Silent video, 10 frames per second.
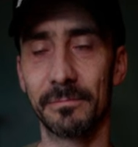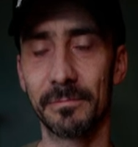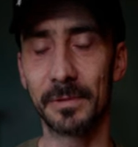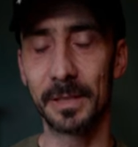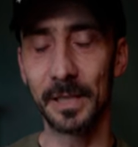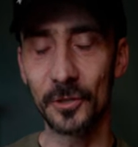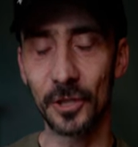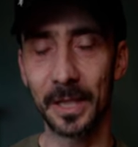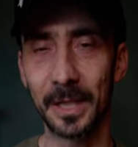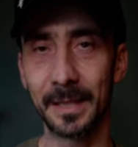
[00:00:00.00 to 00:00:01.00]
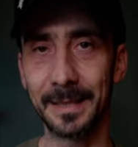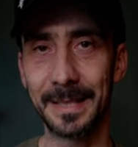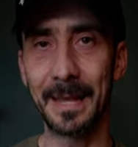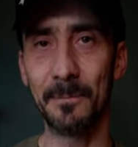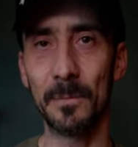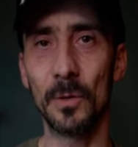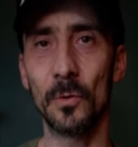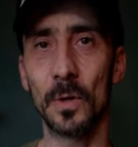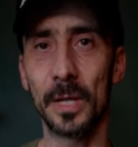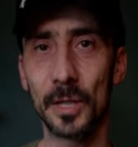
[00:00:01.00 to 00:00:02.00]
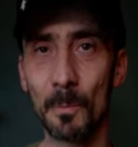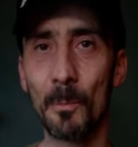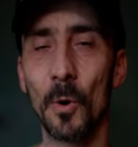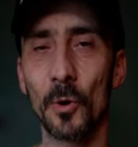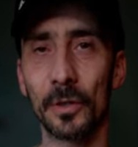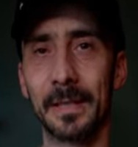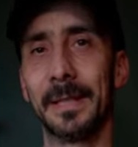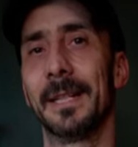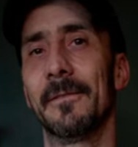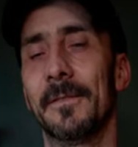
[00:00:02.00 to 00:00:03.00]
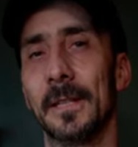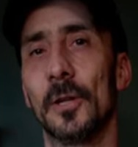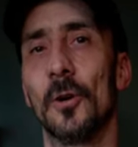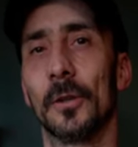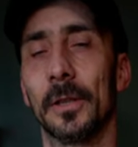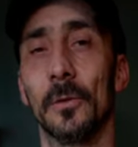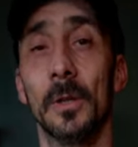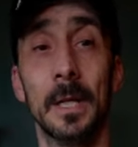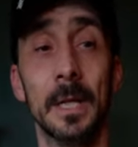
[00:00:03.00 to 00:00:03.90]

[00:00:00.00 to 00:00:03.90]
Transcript: Literally ten mil, it's more than enough in a cocktail.